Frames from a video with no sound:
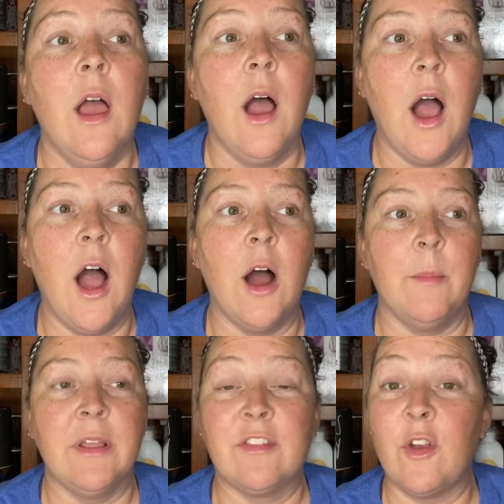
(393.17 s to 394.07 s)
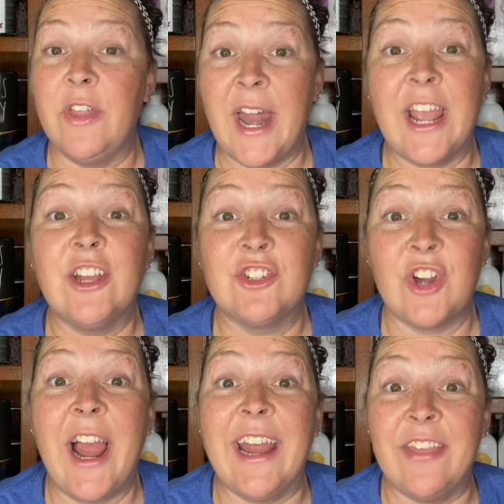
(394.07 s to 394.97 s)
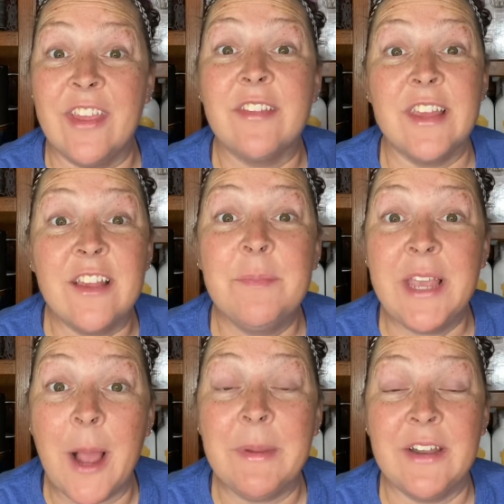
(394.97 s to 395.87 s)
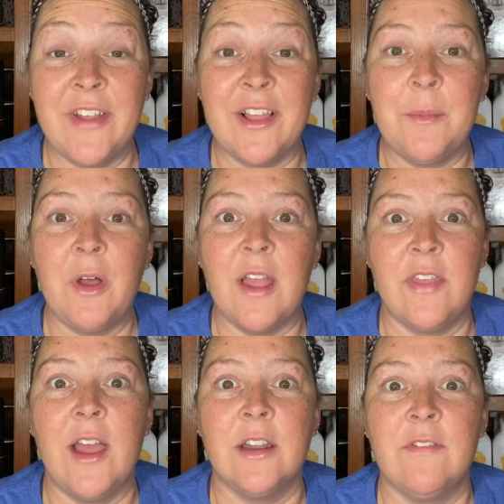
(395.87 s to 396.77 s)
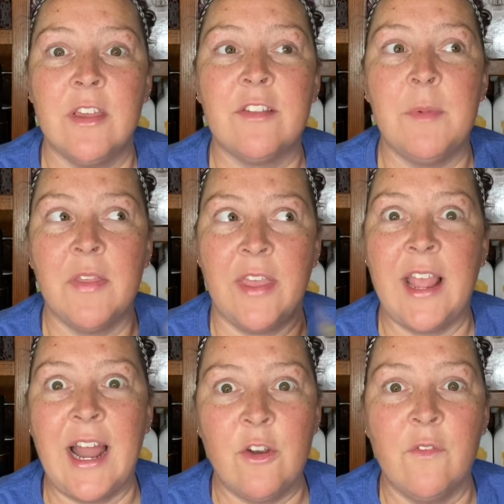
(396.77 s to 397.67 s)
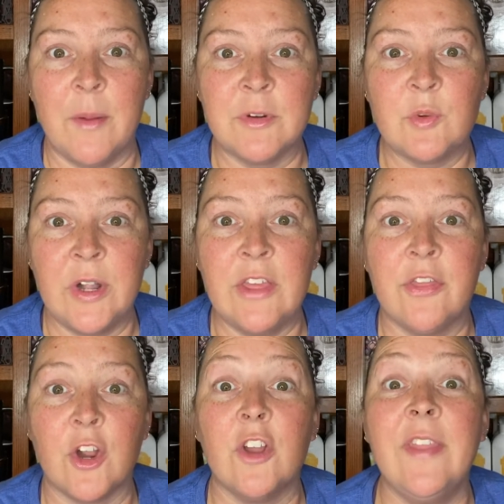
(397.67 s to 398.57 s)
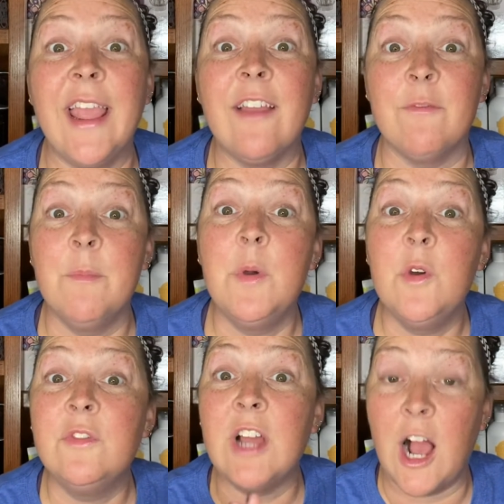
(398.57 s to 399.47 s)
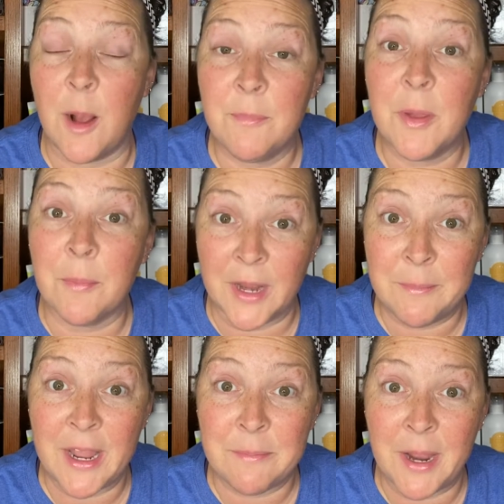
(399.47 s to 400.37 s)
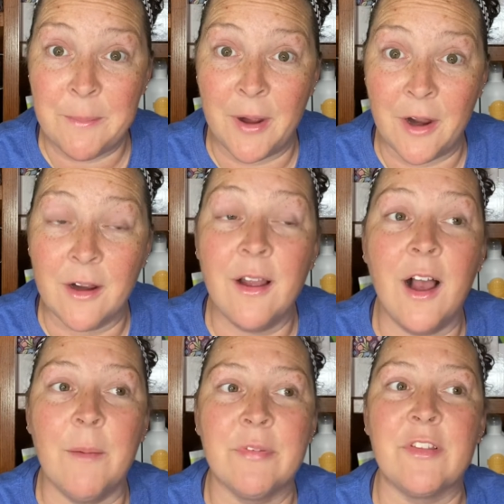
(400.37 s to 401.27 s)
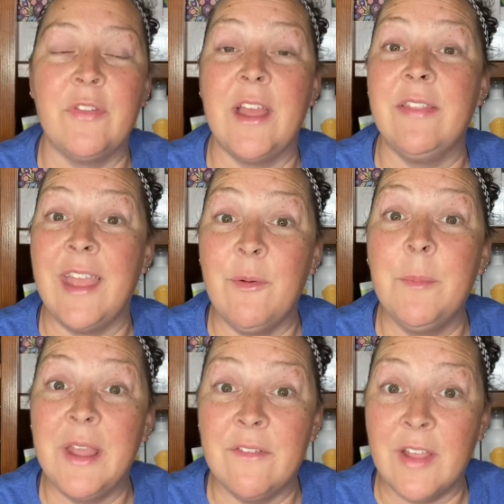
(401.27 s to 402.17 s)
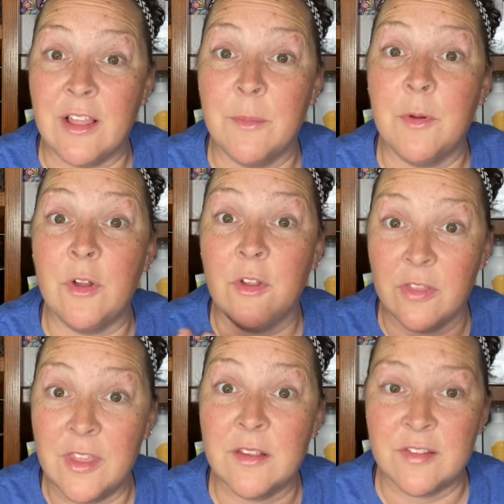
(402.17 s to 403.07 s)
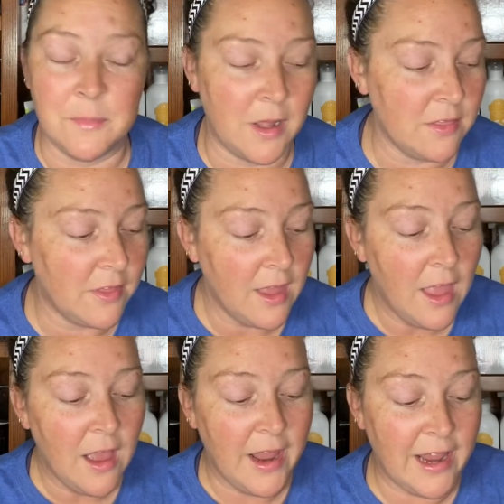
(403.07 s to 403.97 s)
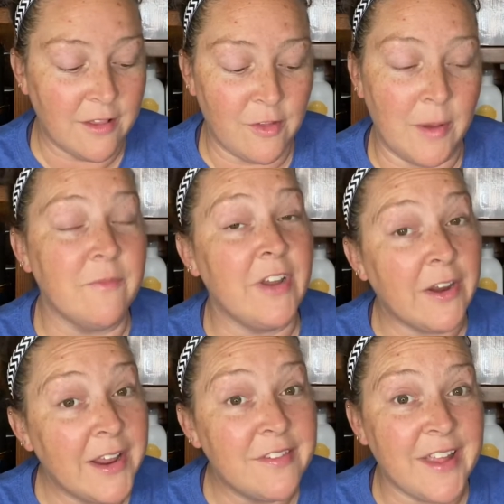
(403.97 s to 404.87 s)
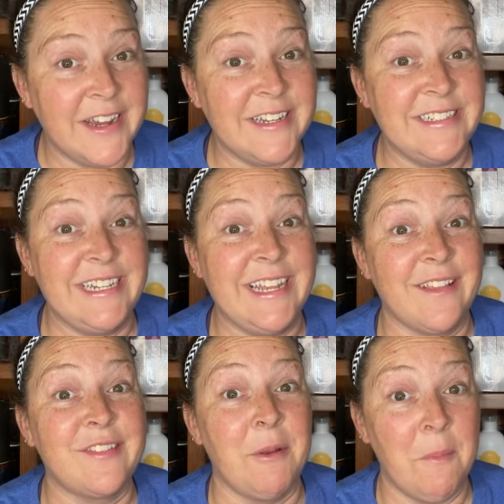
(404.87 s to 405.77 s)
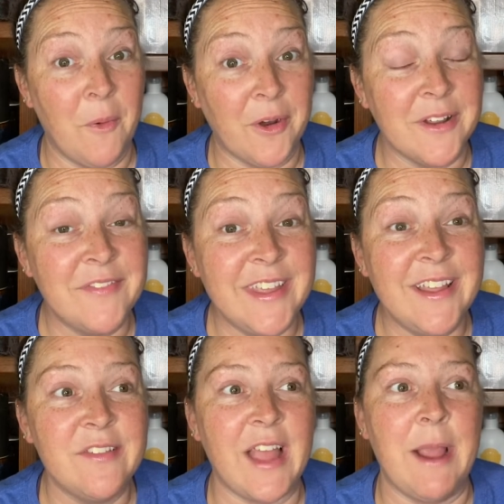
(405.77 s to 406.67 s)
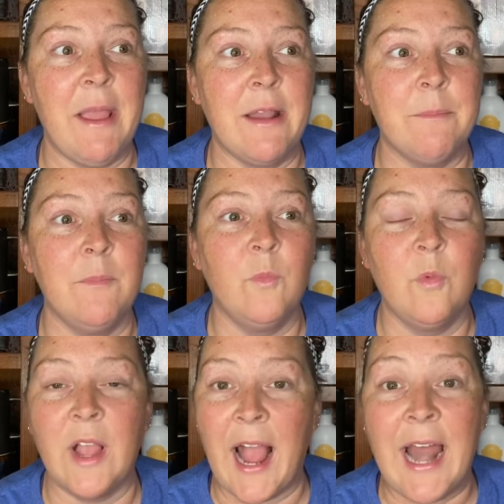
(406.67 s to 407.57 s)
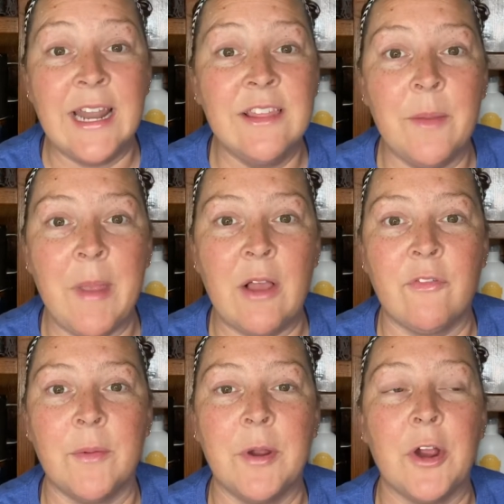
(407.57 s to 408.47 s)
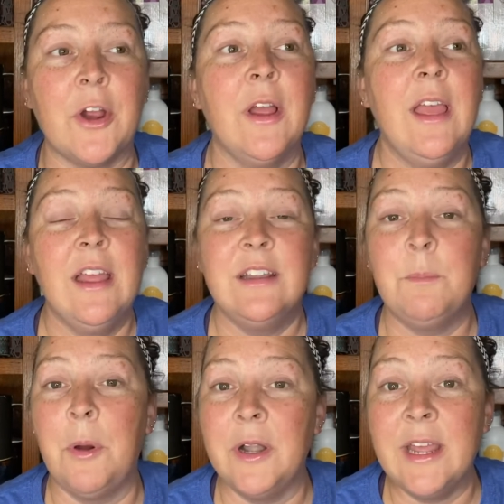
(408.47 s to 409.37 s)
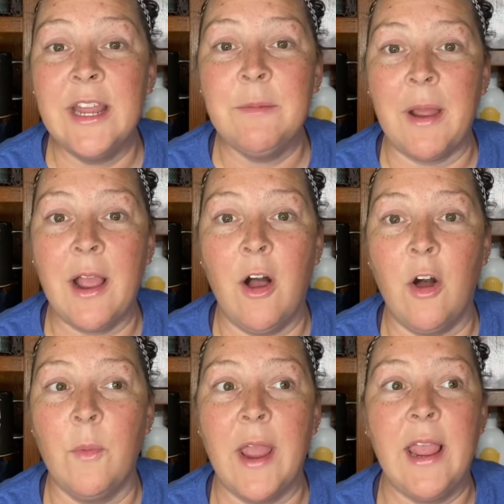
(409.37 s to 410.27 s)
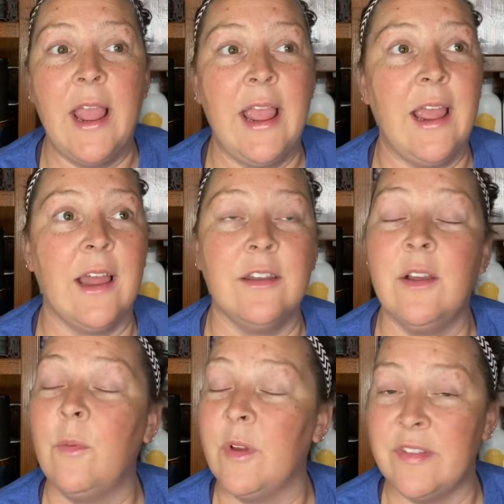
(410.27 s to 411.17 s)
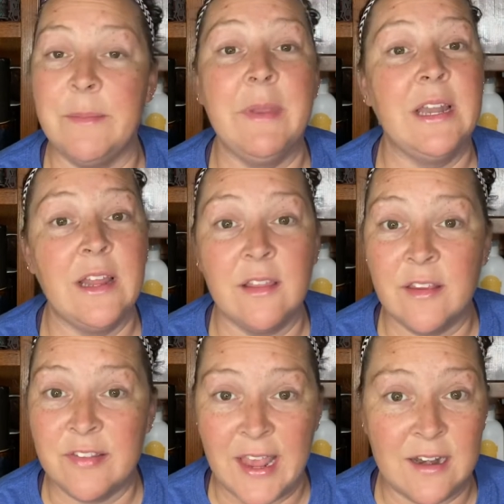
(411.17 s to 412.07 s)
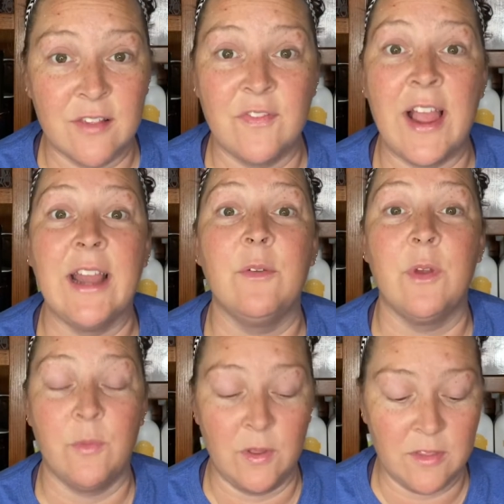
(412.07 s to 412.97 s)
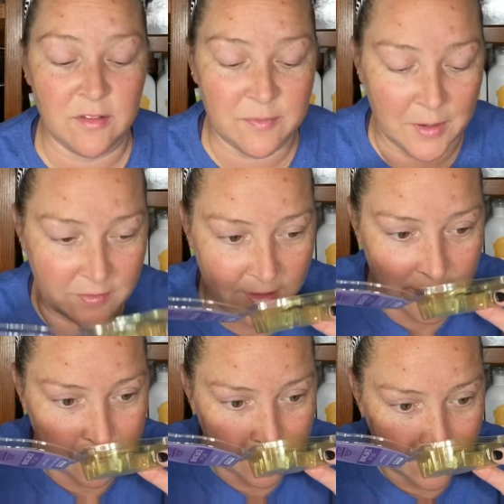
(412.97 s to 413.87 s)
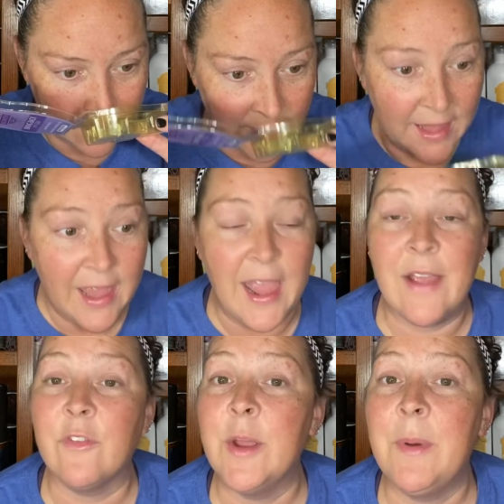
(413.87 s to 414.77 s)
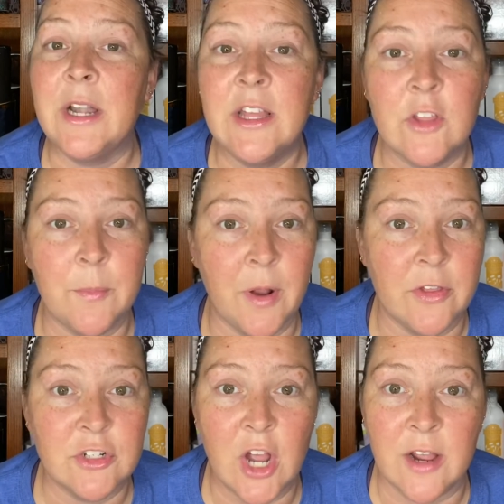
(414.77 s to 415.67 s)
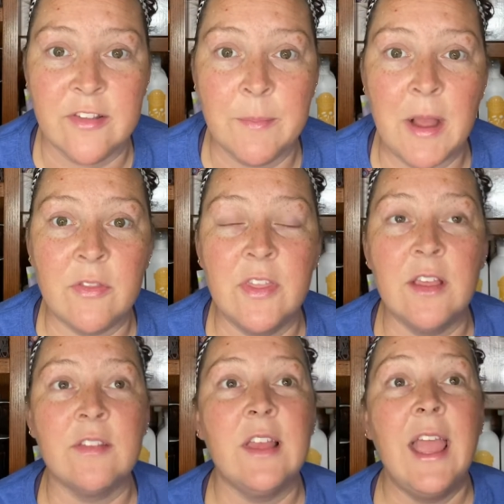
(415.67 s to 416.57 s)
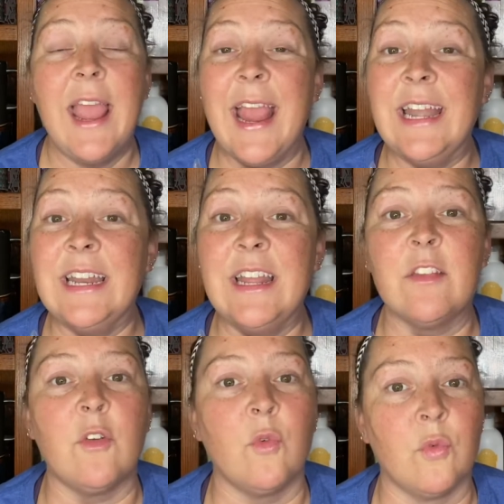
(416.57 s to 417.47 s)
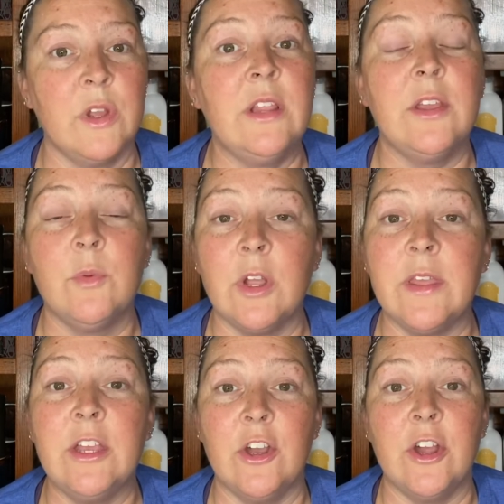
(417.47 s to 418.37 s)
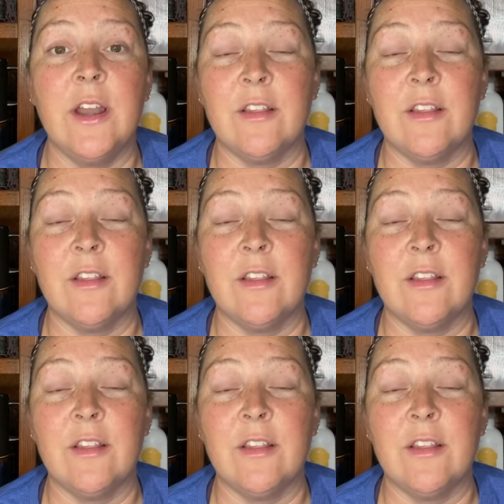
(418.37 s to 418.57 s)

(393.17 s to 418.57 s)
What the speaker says: So that I could try it. This is becoming available at the end of this month, like on November 23rd. They have moved up the Bring Back My Bar so that they will be available this month. And so I'm very excited to get some more of these. I got it in the mail from her, put it in my hallway, and was immediately satisfied with what this smells like. Everybody and their brother talks about this, and it is really, really good.